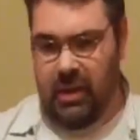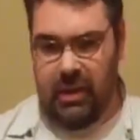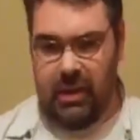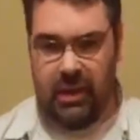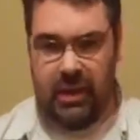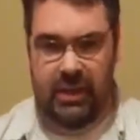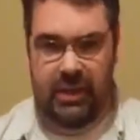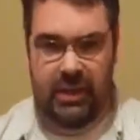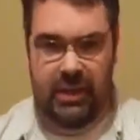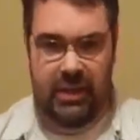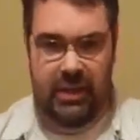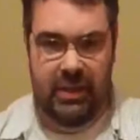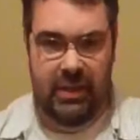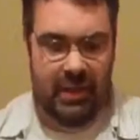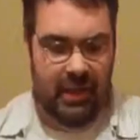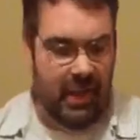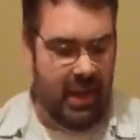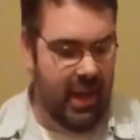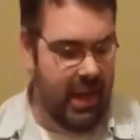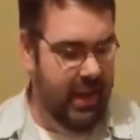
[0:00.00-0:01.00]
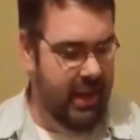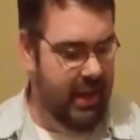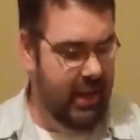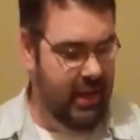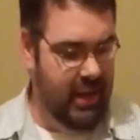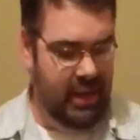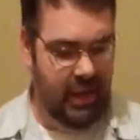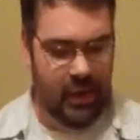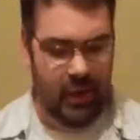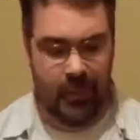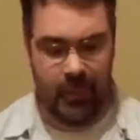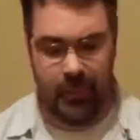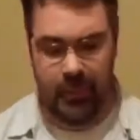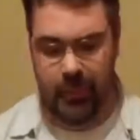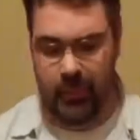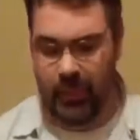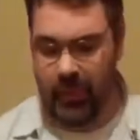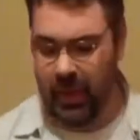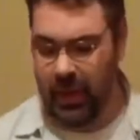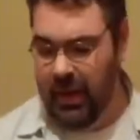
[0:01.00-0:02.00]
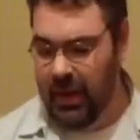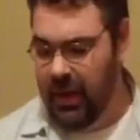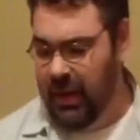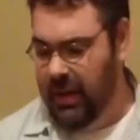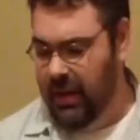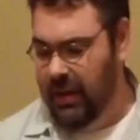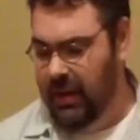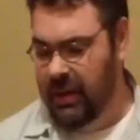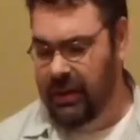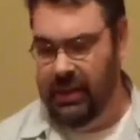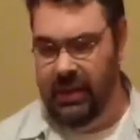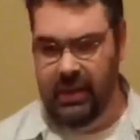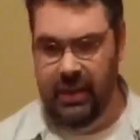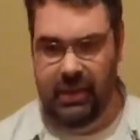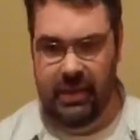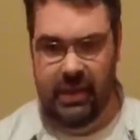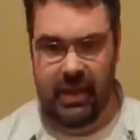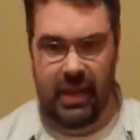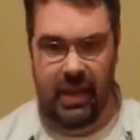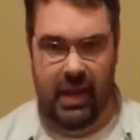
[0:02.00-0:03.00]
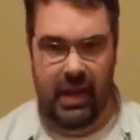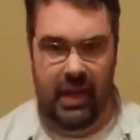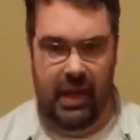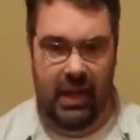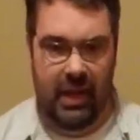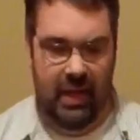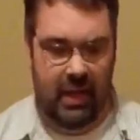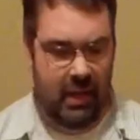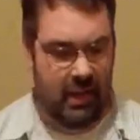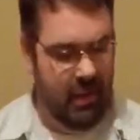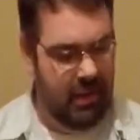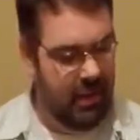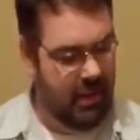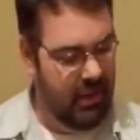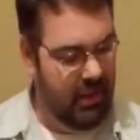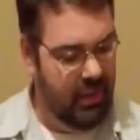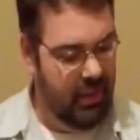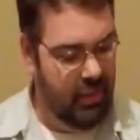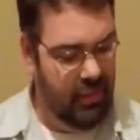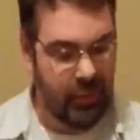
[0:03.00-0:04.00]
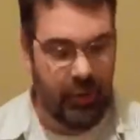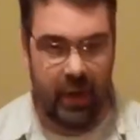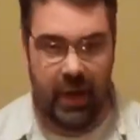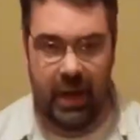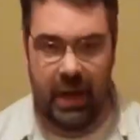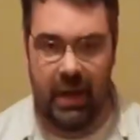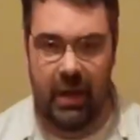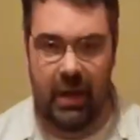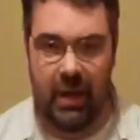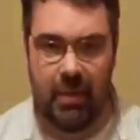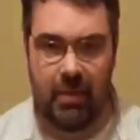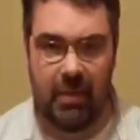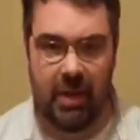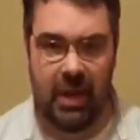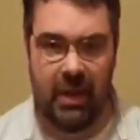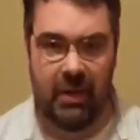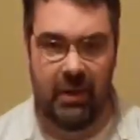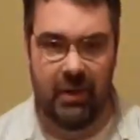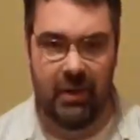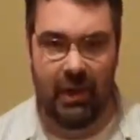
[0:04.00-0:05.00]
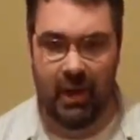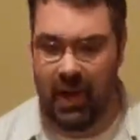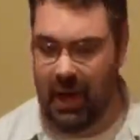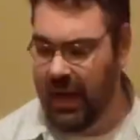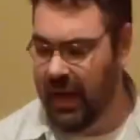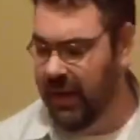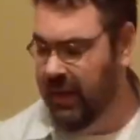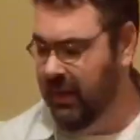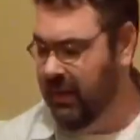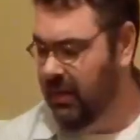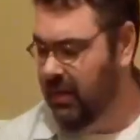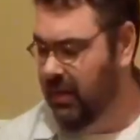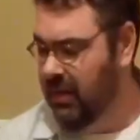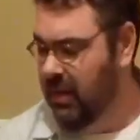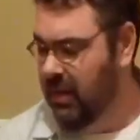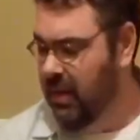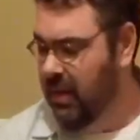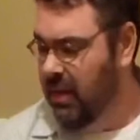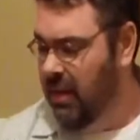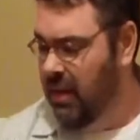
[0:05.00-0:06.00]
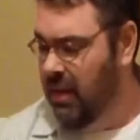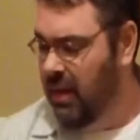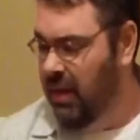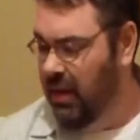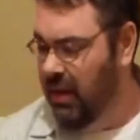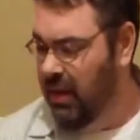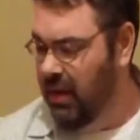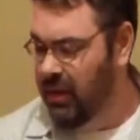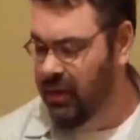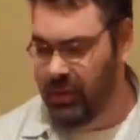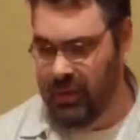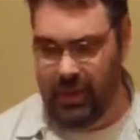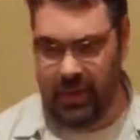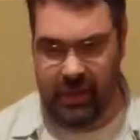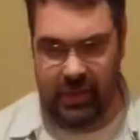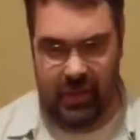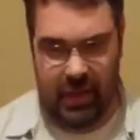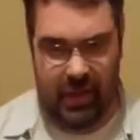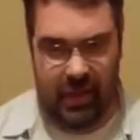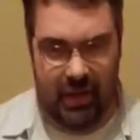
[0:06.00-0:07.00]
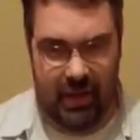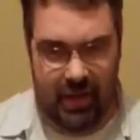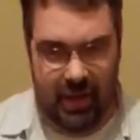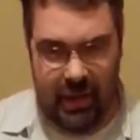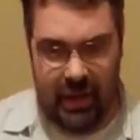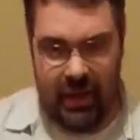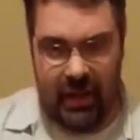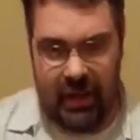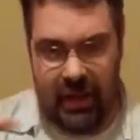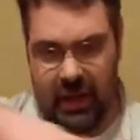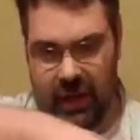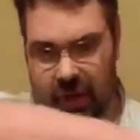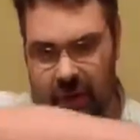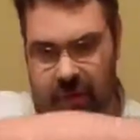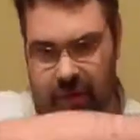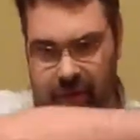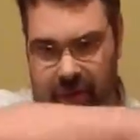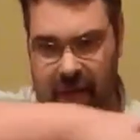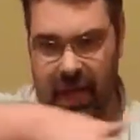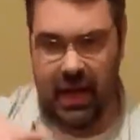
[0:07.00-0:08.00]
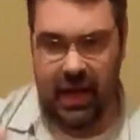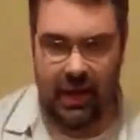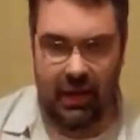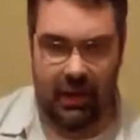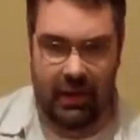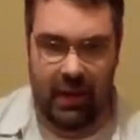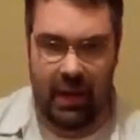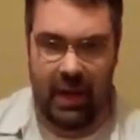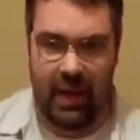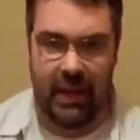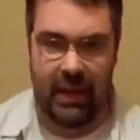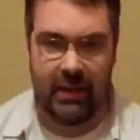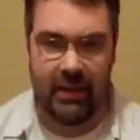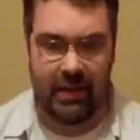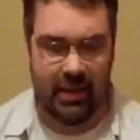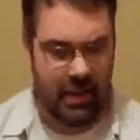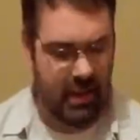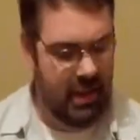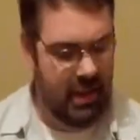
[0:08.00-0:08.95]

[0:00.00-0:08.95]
This is the light here. This is a three meter light. Uh, so it is a, a linear style light.